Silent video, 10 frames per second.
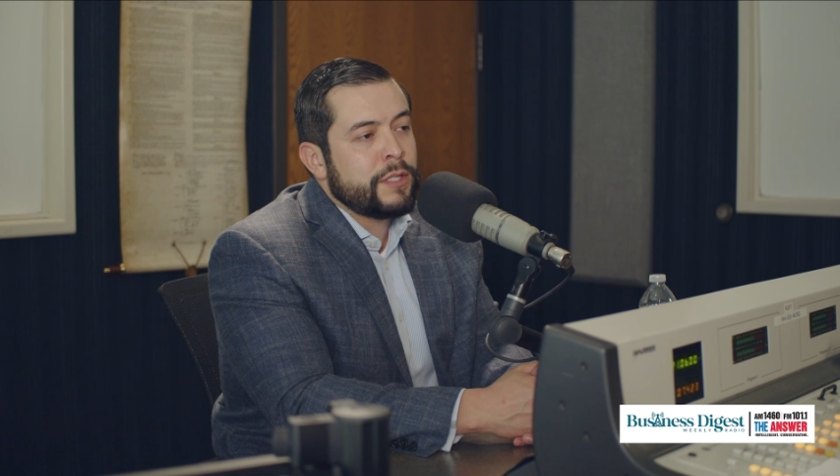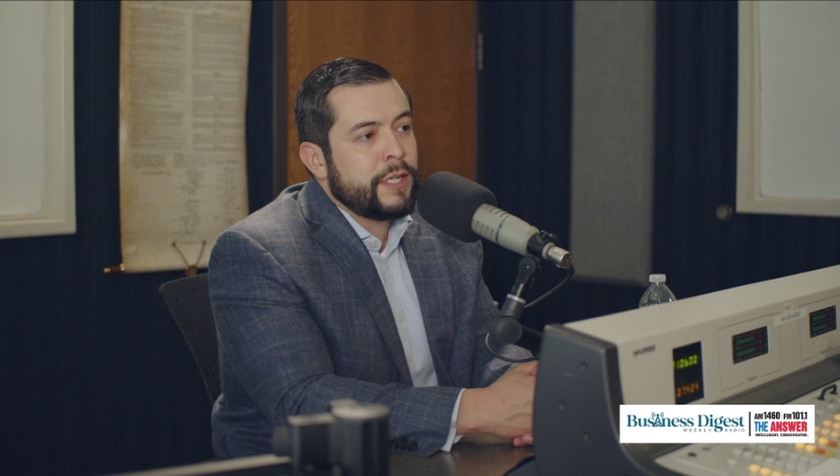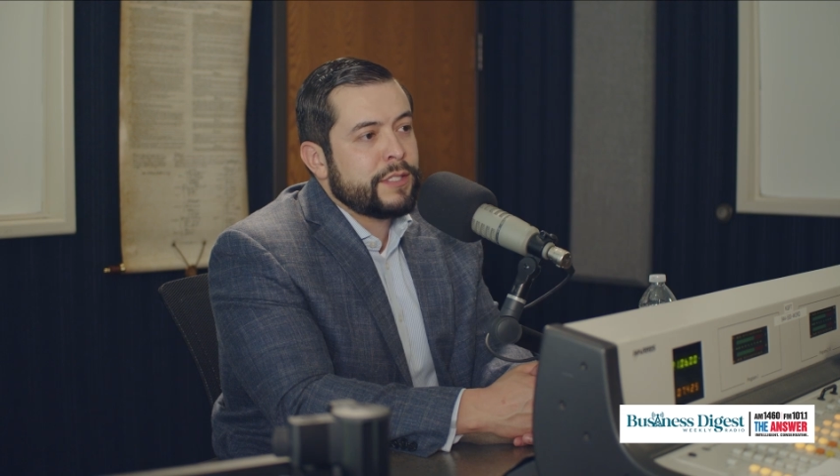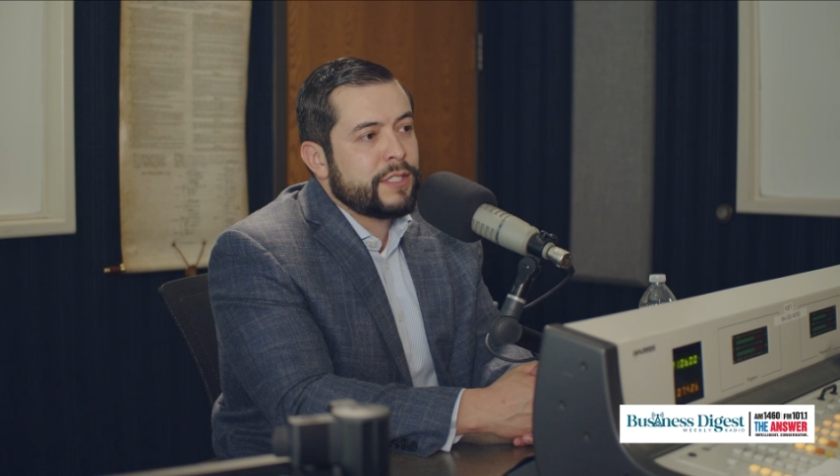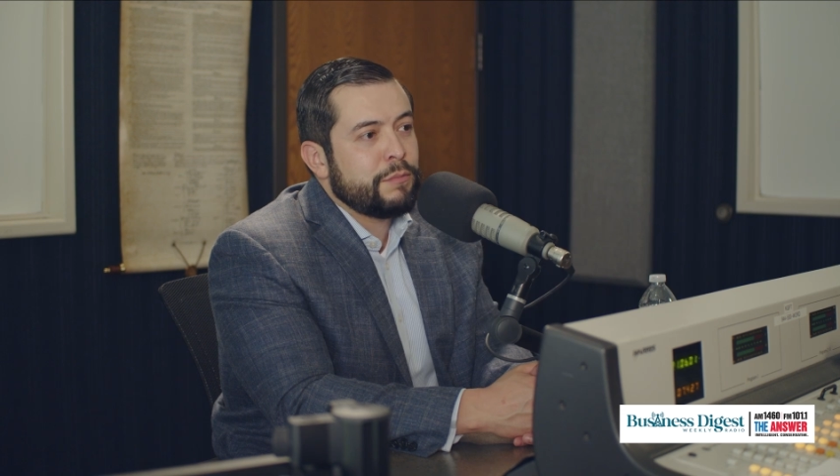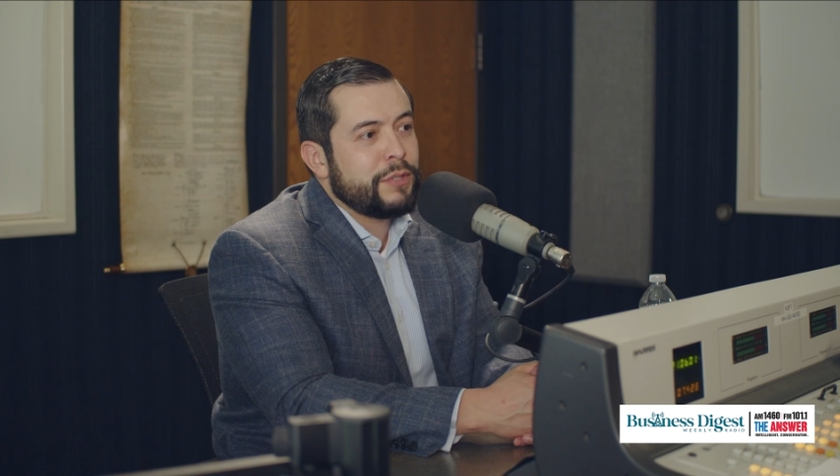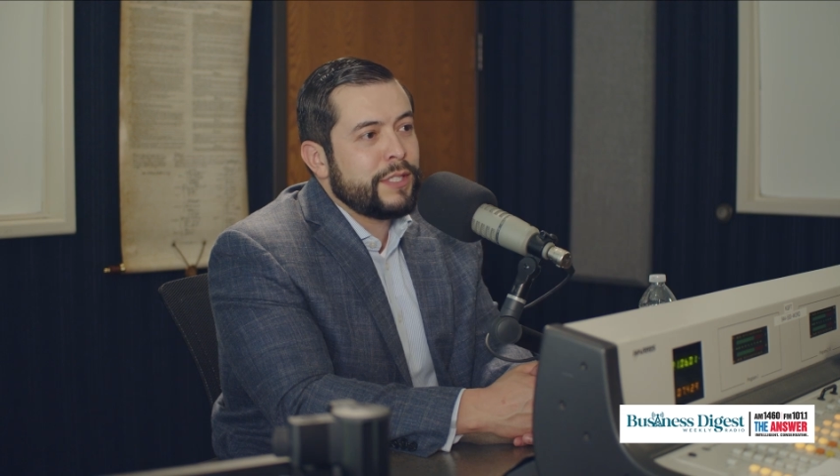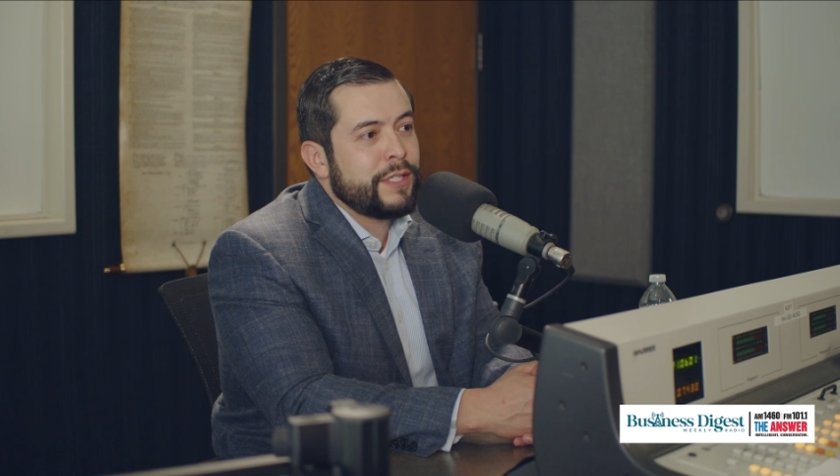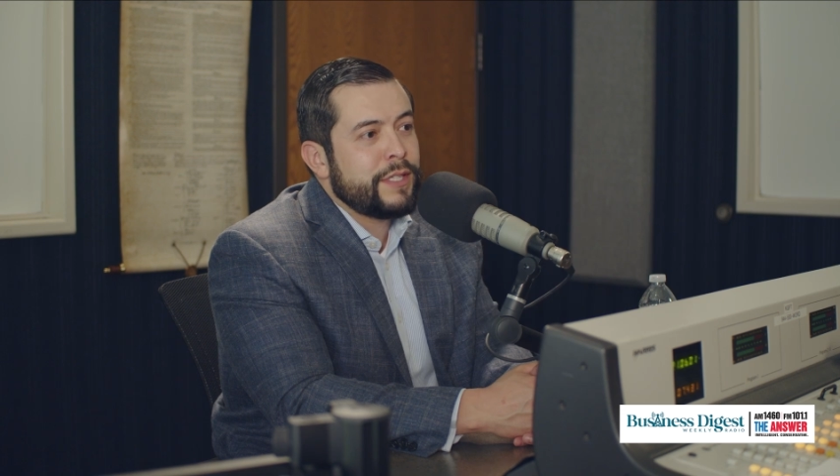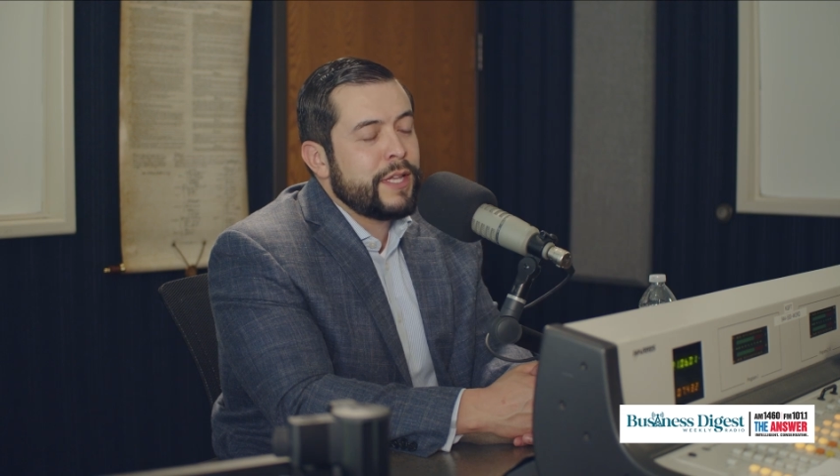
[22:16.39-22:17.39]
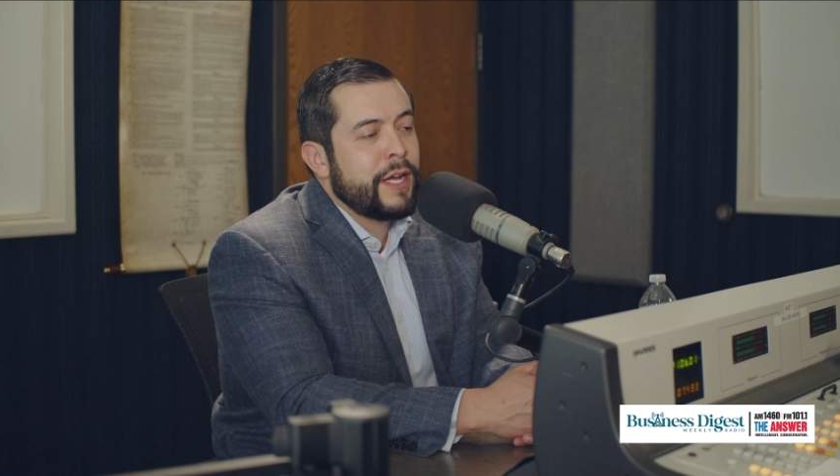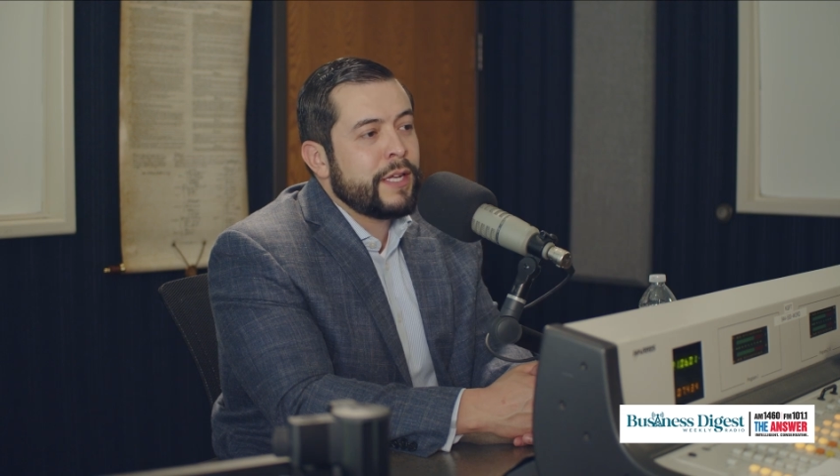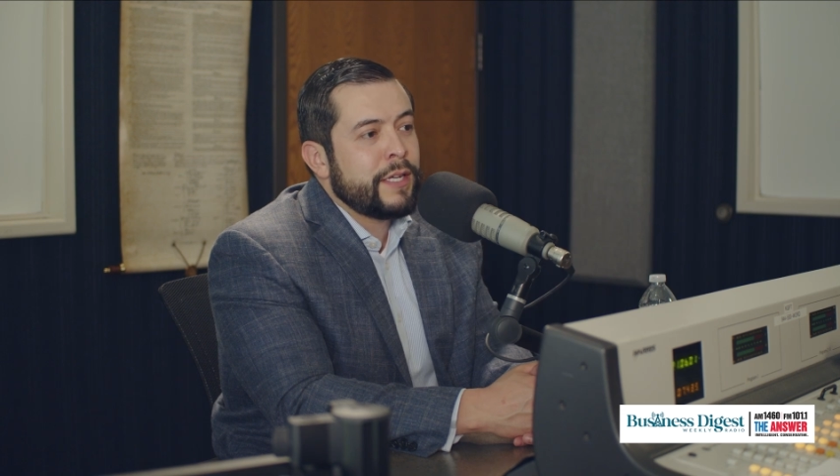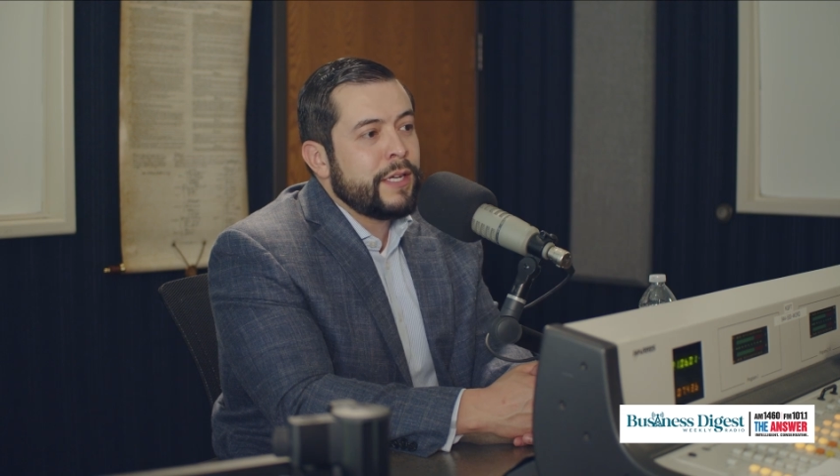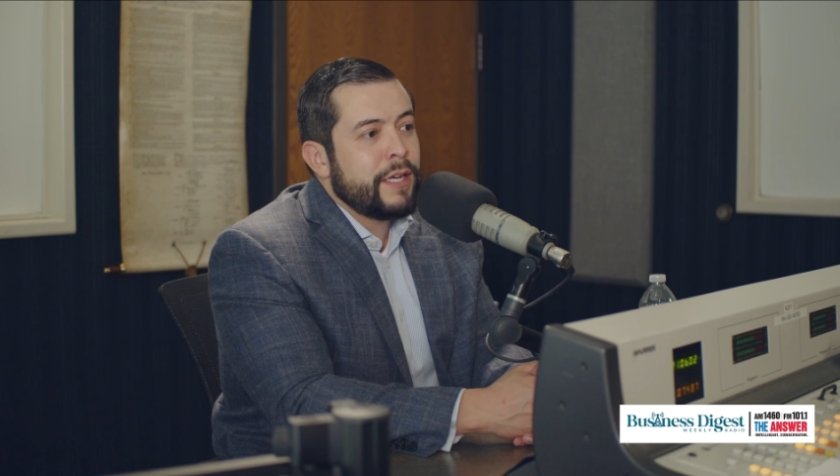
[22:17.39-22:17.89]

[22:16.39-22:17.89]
or less completed that